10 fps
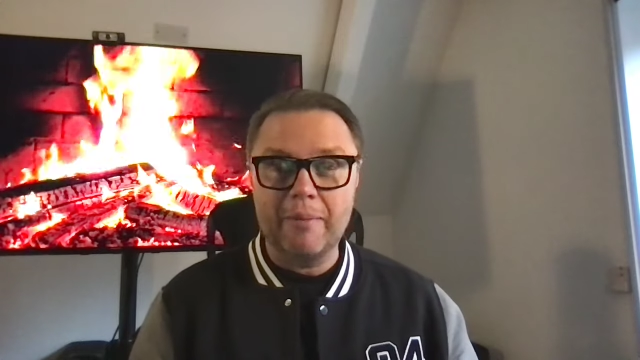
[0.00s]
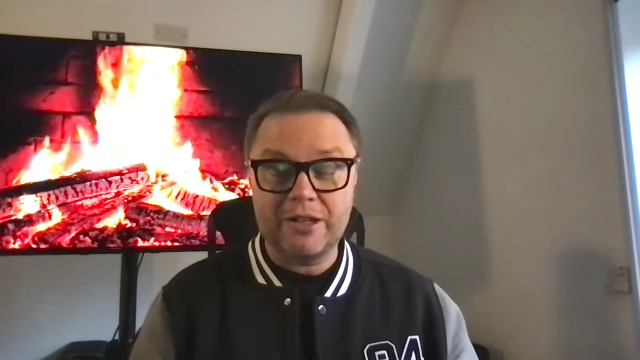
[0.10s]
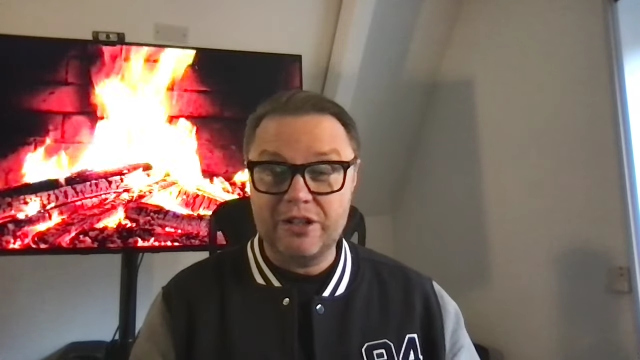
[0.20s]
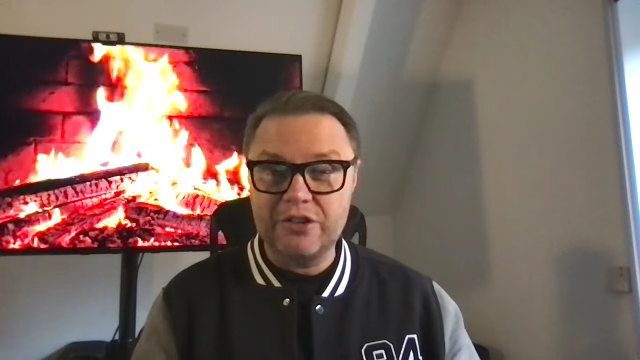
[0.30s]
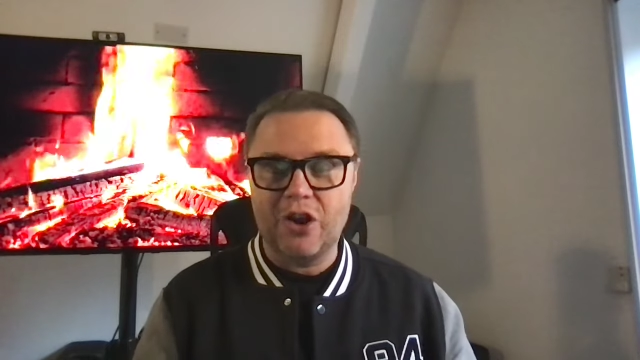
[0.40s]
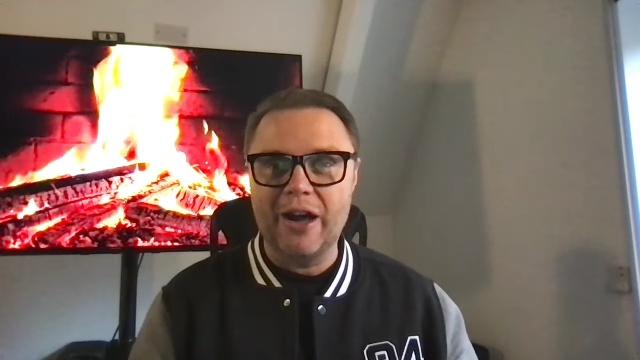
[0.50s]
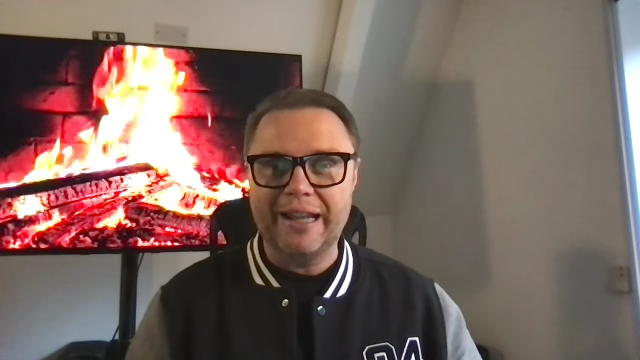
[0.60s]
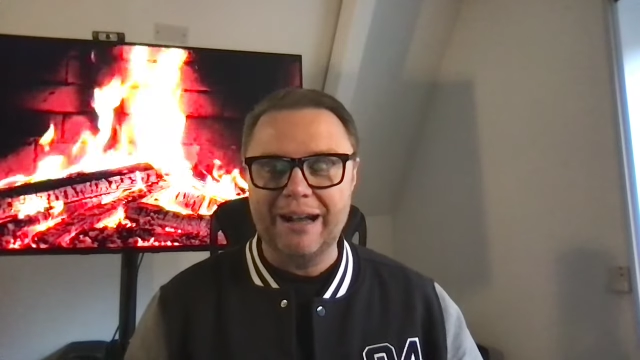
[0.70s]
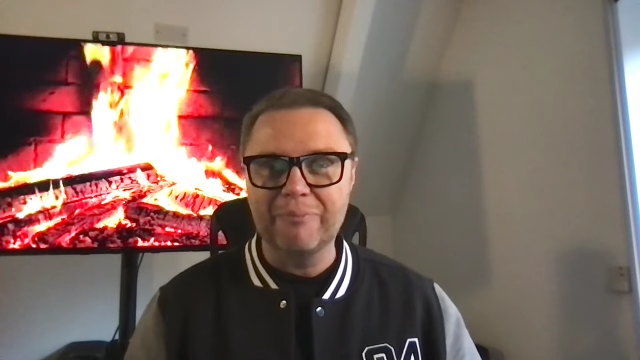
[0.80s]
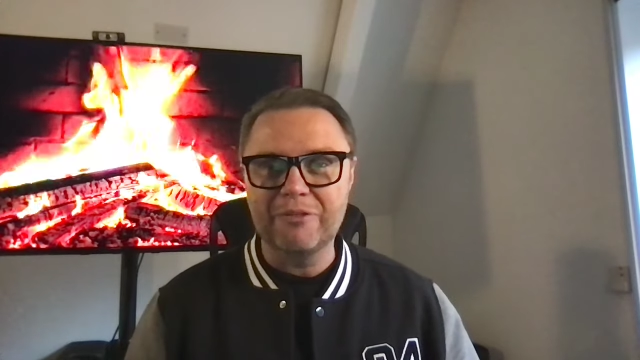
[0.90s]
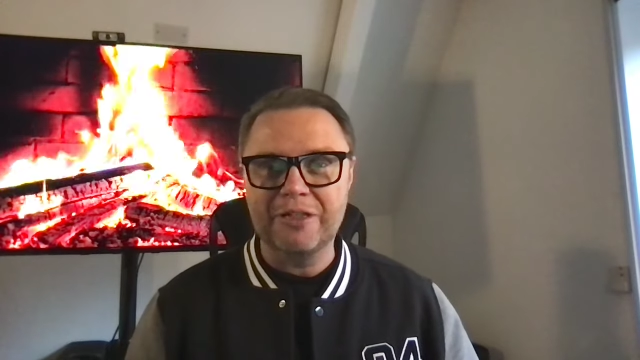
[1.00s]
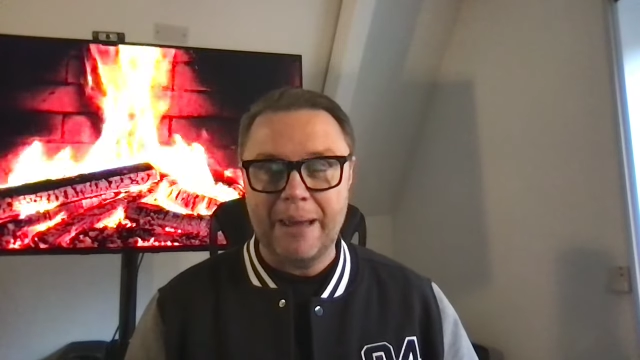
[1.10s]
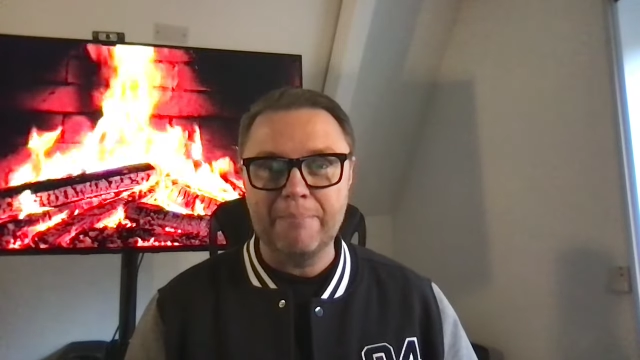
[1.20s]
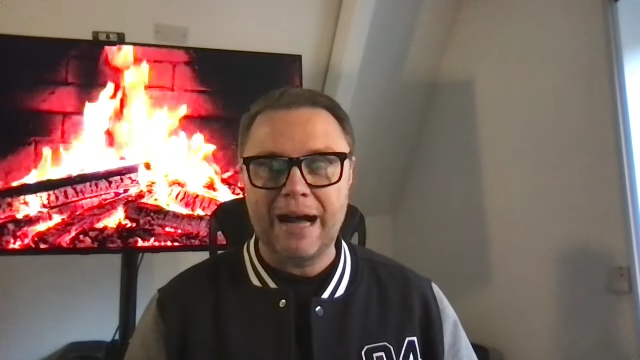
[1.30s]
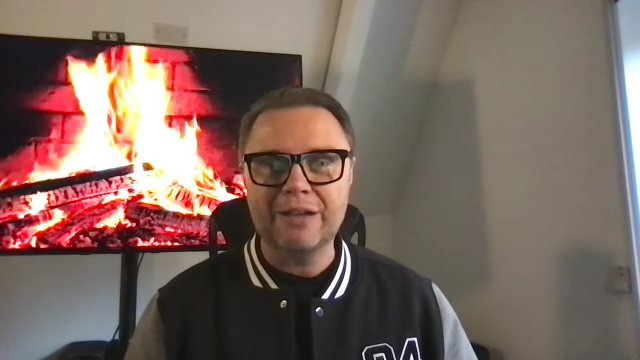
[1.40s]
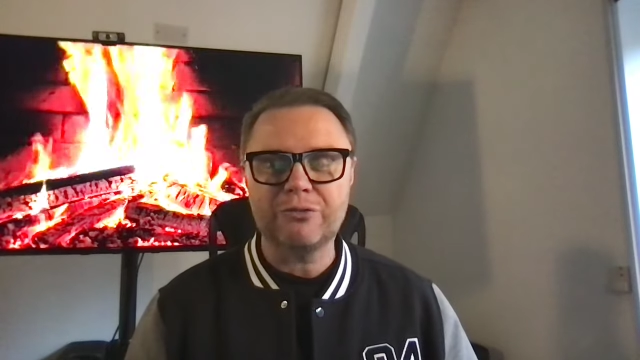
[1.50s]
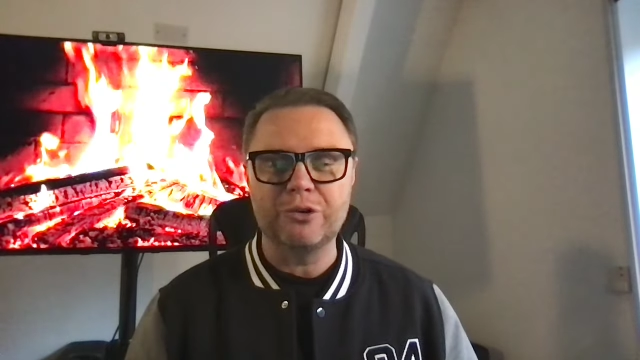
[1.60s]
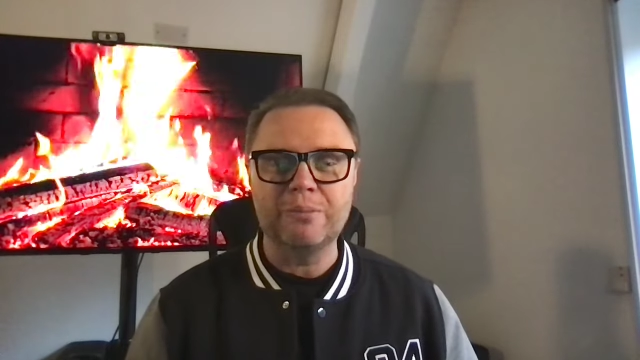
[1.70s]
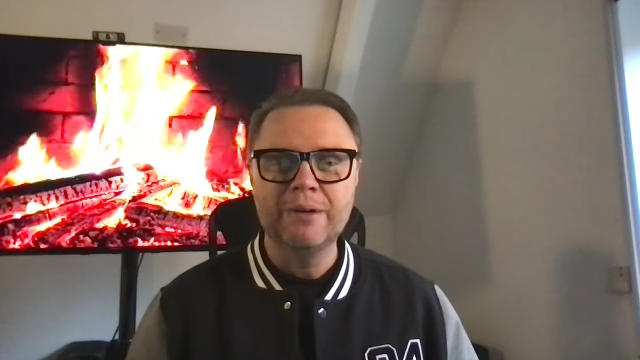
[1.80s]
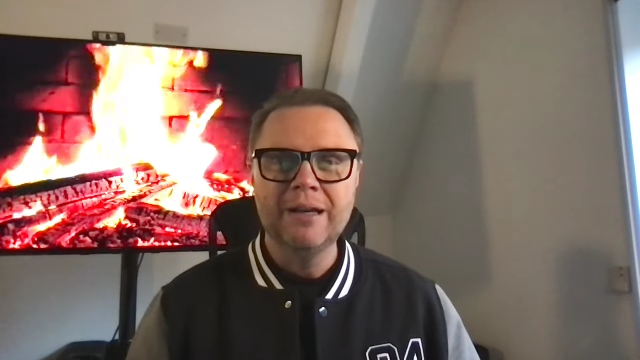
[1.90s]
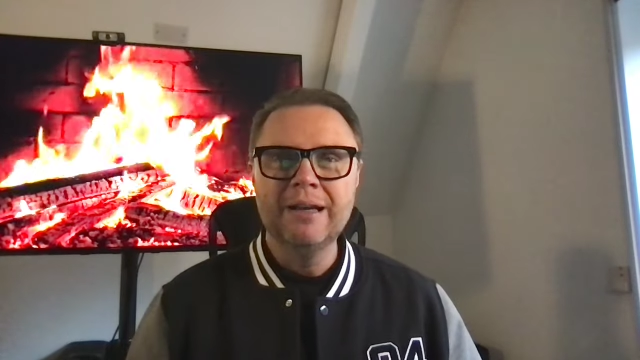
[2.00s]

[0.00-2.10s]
actually tidying up their bathroom.